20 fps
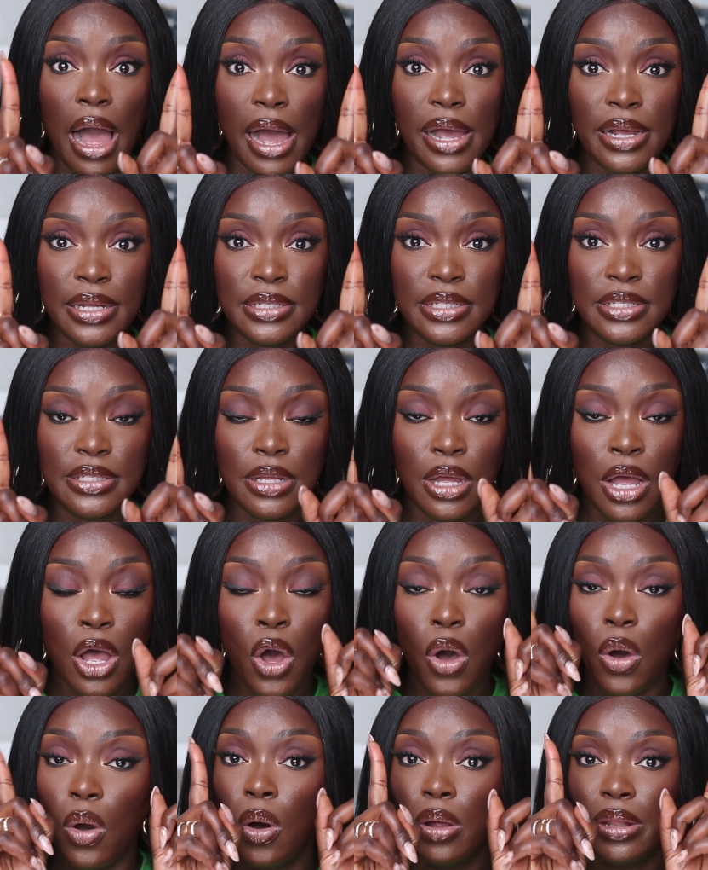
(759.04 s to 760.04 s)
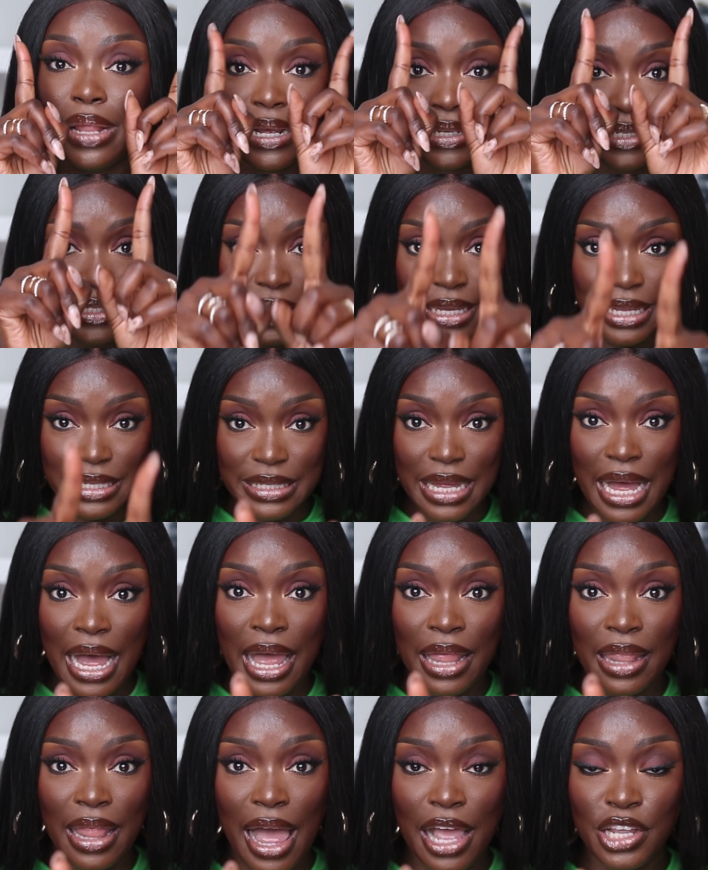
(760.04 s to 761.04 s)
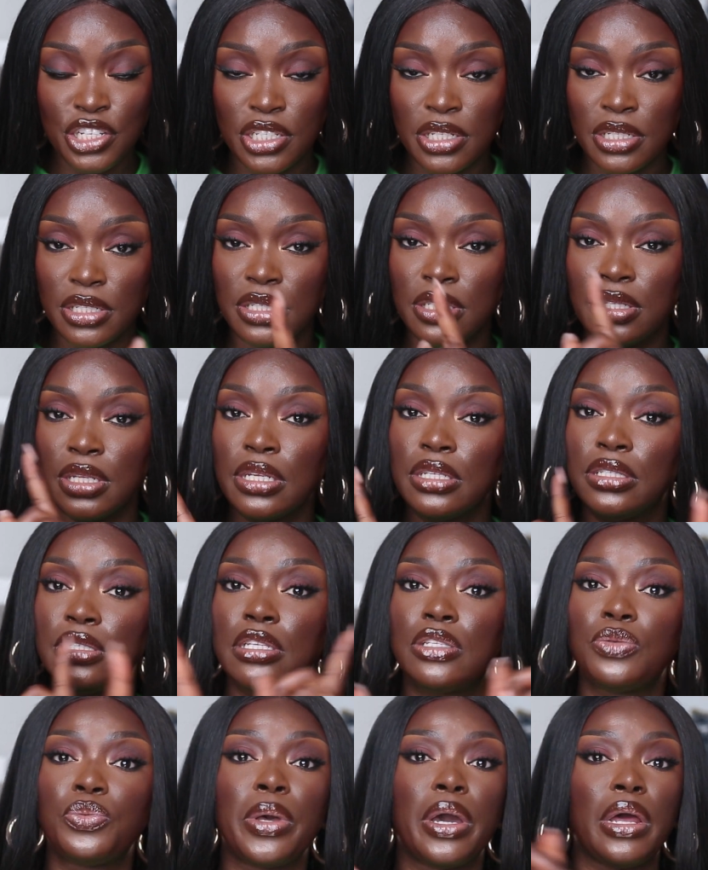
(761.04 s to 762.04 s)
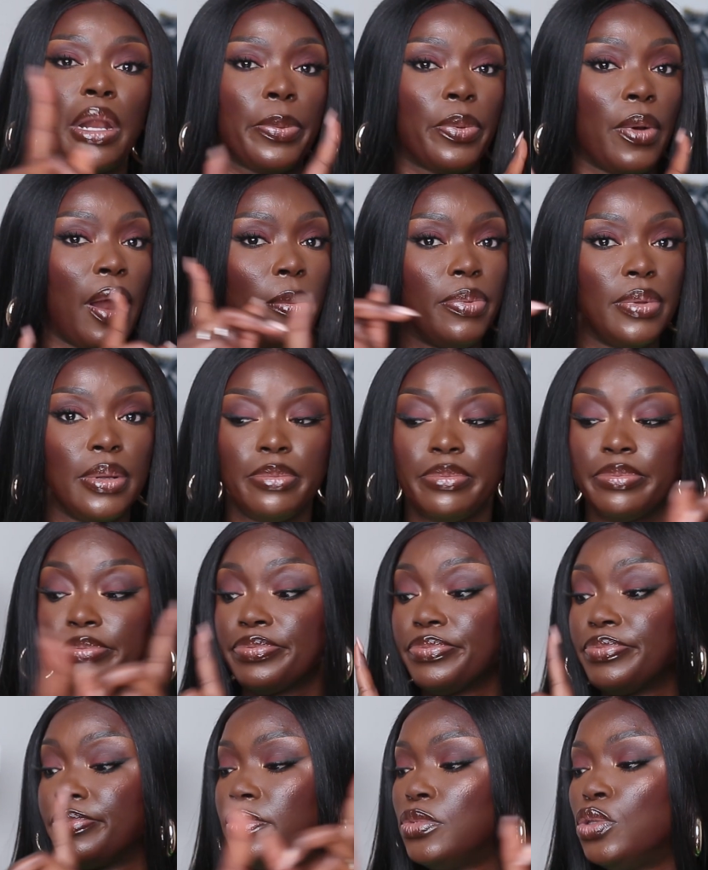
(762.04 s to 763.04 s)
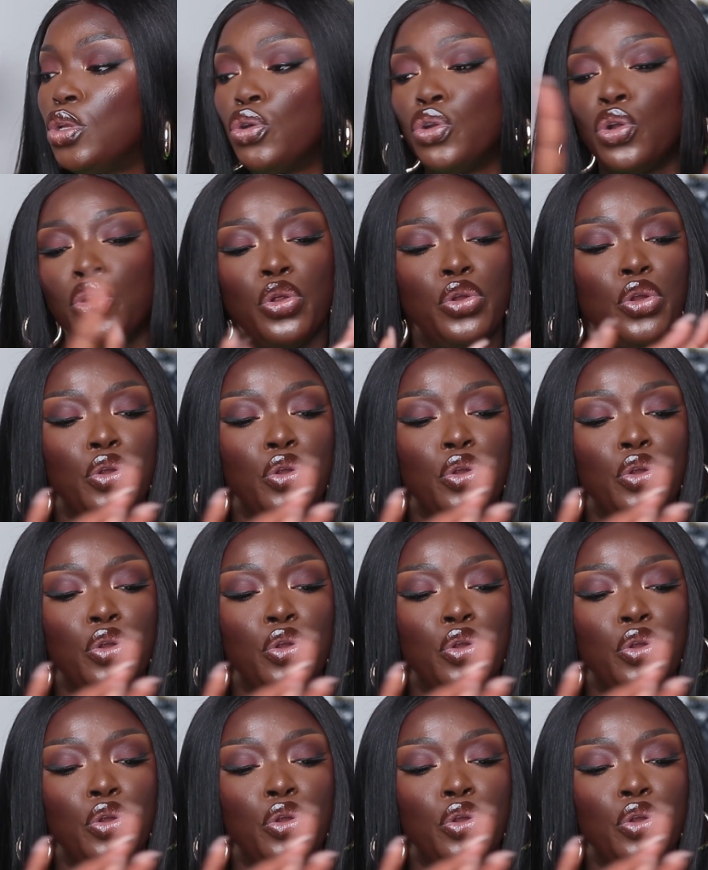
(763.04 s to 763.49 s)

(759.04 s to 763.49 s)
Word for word: eyes, all I see is eyelashes, since we got a problem. No.